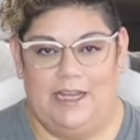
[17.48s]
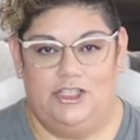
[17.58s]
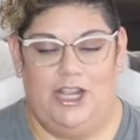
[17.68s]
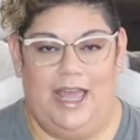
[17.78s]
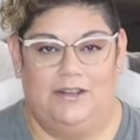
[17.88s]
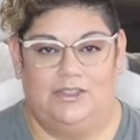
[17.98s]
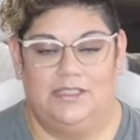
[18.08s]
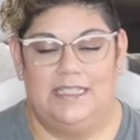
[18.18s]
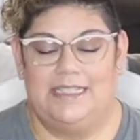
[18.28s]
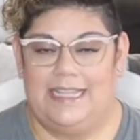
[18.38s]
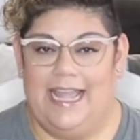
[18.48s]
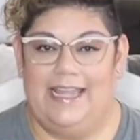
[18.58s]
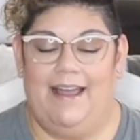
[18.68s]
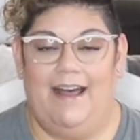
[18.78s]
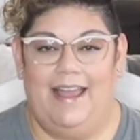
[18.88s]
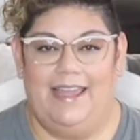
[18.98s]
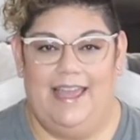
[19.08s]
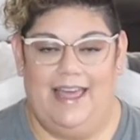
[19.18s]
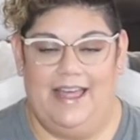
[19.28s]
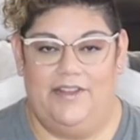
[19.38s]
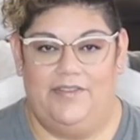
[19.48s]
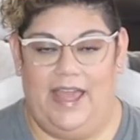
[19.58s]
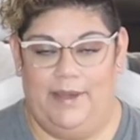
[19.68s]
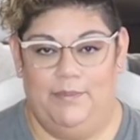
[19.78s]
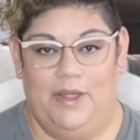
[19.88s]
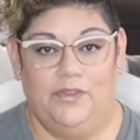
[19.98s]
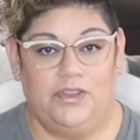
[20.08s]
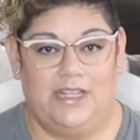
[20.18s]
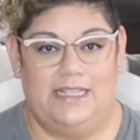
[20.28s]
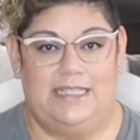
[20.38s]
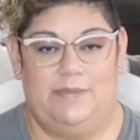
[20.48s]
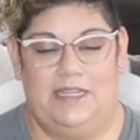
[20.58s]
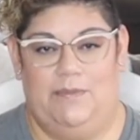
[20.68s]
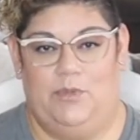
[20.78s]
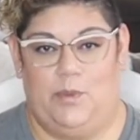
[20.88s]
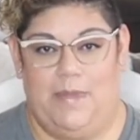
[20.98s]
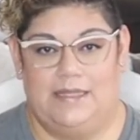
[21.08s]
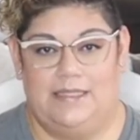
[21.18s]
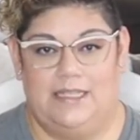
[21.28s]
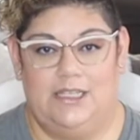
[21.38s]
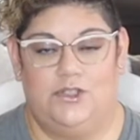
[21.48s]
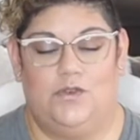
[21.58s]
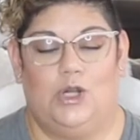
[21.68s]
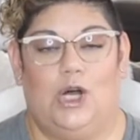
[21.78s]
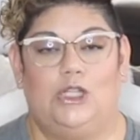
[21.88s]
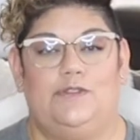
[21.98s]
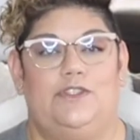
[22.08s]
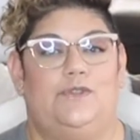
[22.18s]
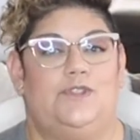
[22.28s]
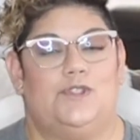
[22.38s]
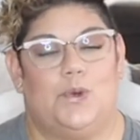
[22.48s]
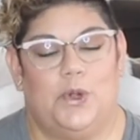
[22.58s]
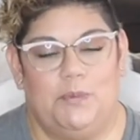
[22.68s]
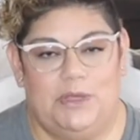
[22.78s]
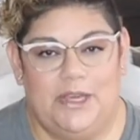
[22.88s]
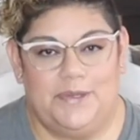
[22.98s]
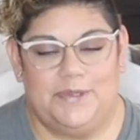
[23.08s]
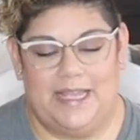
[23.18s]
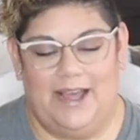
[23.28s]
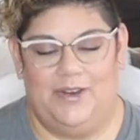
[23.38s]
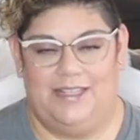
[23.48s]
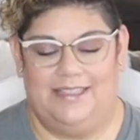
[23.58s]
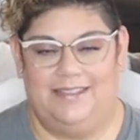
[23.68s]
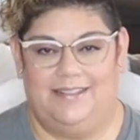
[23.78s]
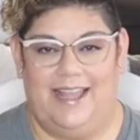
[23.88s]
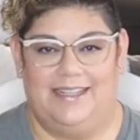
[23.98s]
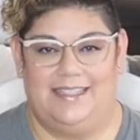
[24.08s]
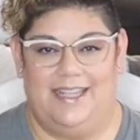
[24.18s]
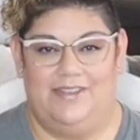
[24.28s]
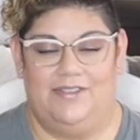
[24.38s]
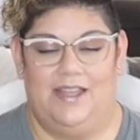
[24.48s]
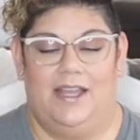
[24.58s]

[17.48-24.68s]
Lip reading: Channel. Today I have a monthly September message for all of you Scorpios out in the collective.